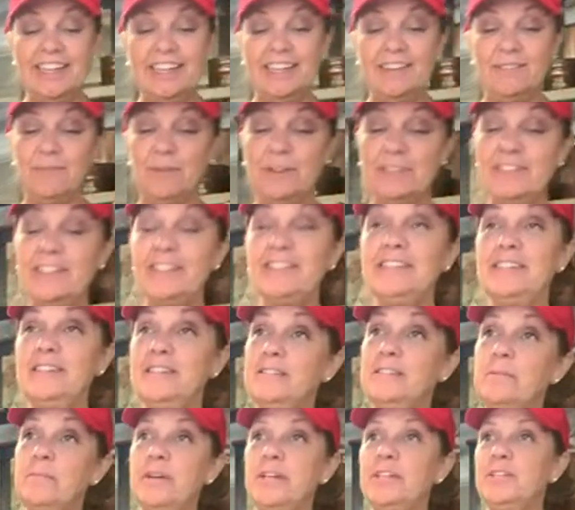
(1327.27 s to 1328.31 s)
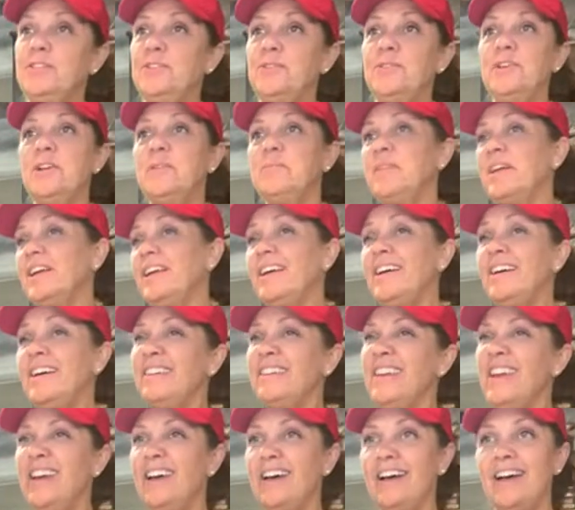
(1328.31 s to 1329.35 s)
Once I see somebody do it, I'm like, oh
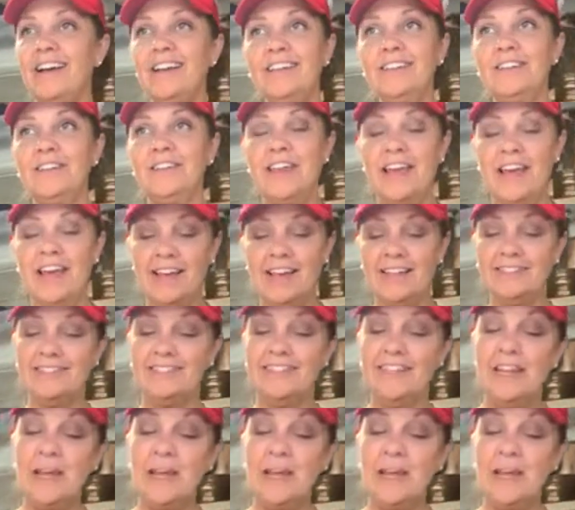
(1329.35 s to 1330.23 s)
yeah, I can do that.